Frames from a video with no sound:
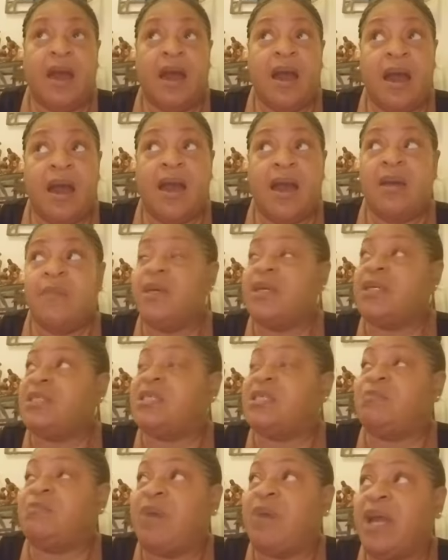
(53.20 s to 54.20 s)
I'm
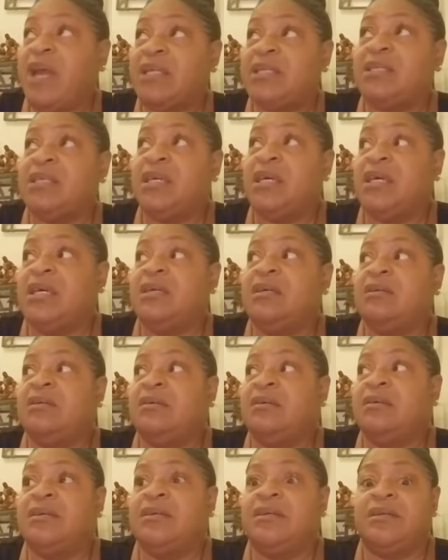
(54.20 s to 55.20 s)
expecting
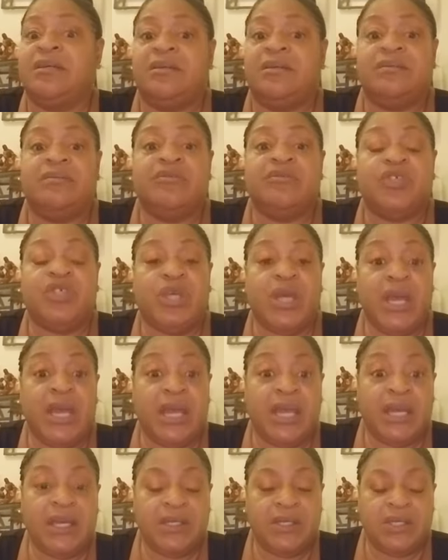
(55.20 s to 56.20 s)

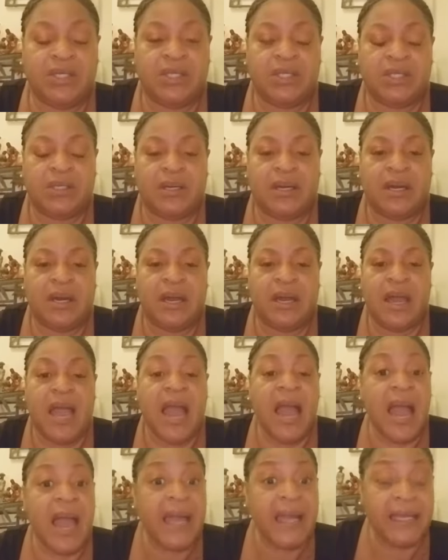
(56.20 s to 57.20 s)
change.
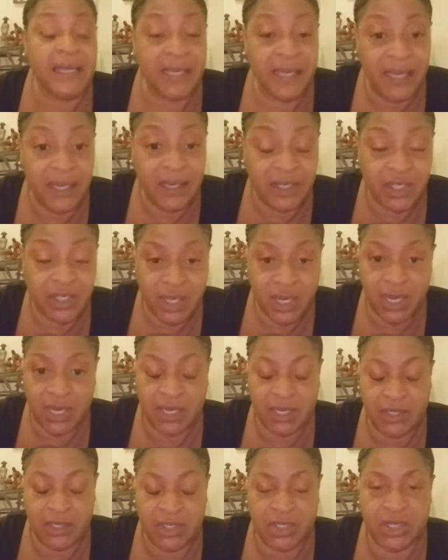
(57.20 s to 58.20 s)
I need
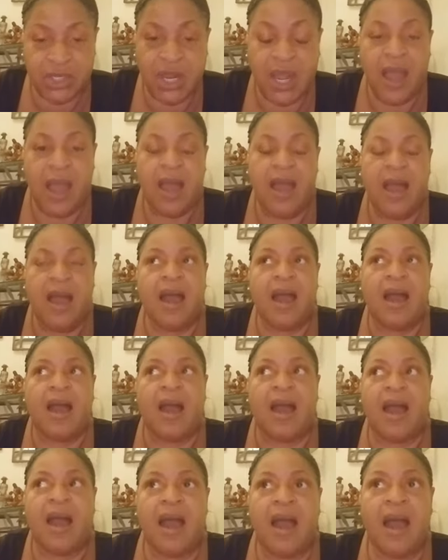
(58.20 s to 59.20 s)
change.
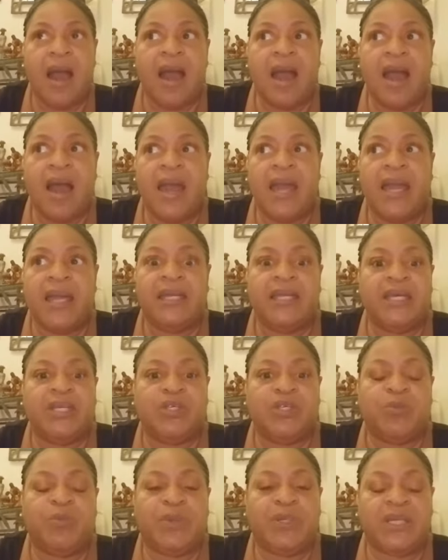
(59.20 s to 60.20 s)
I need
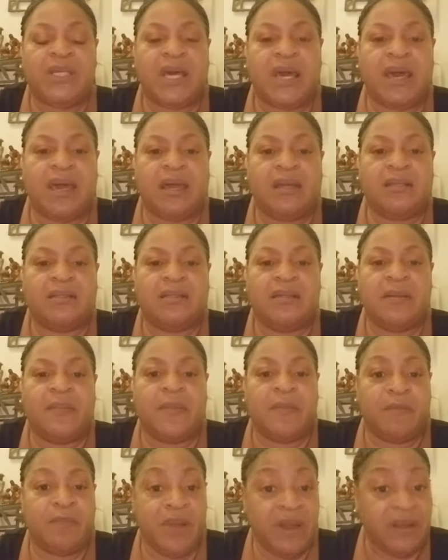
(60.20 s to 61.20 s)
to protect the
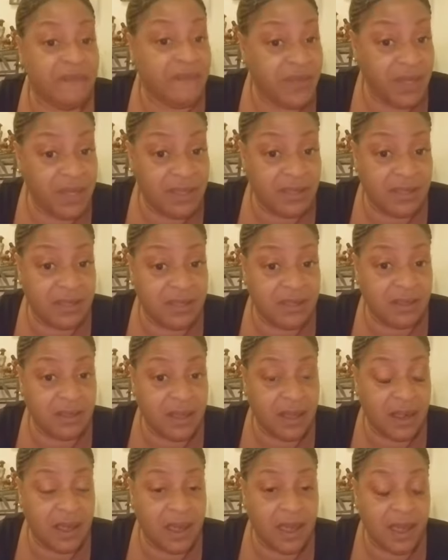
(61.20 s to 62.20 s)
benefits
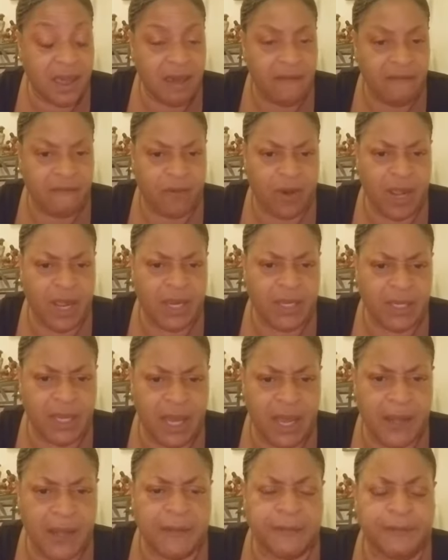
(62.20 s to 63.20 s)
that I have right
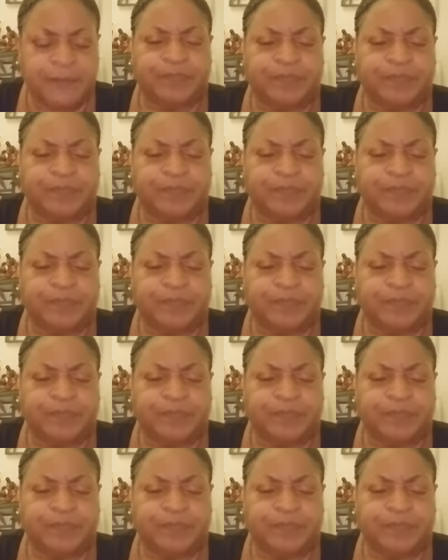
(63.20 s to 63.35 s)
now.